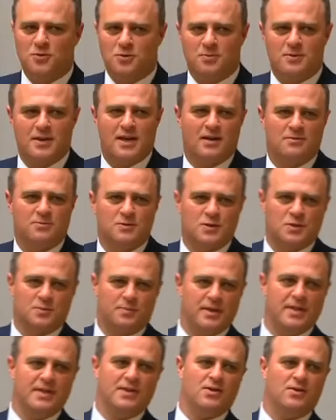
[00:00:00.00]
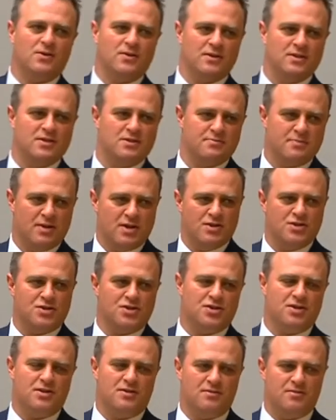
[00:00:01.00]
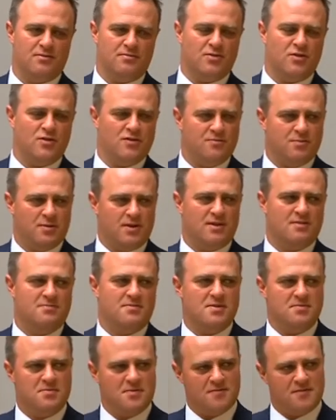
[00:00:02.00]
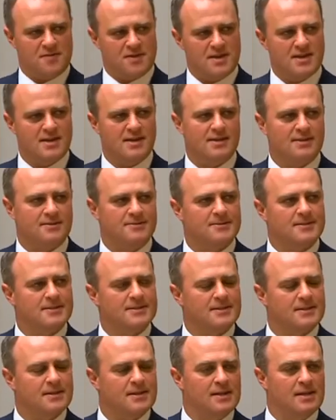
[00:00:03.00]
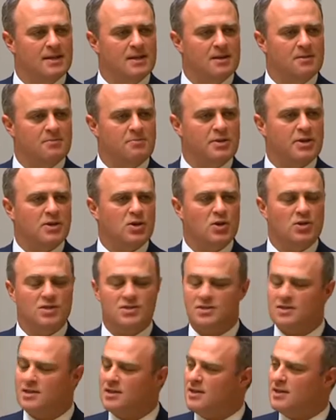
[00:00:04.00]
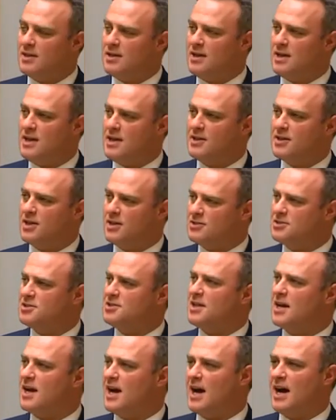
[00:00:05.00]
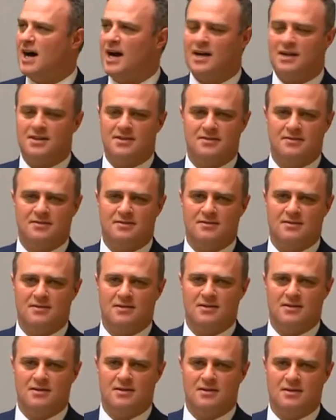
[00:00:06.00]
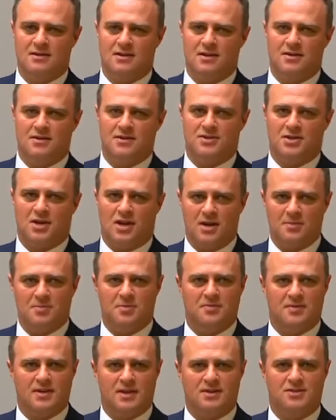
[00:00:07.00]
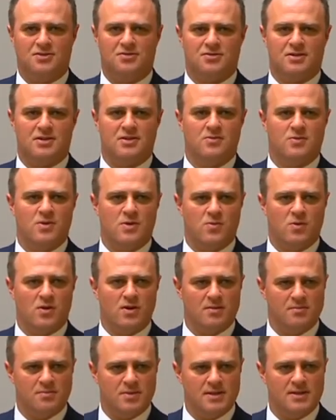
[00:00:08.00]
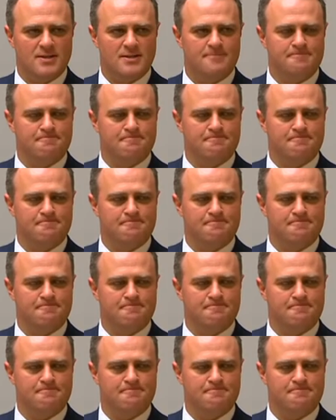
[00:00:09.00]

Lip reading: to be able to speak on this motion moved by the member for Higgins, because it goes to the heart of the type of country we want to be.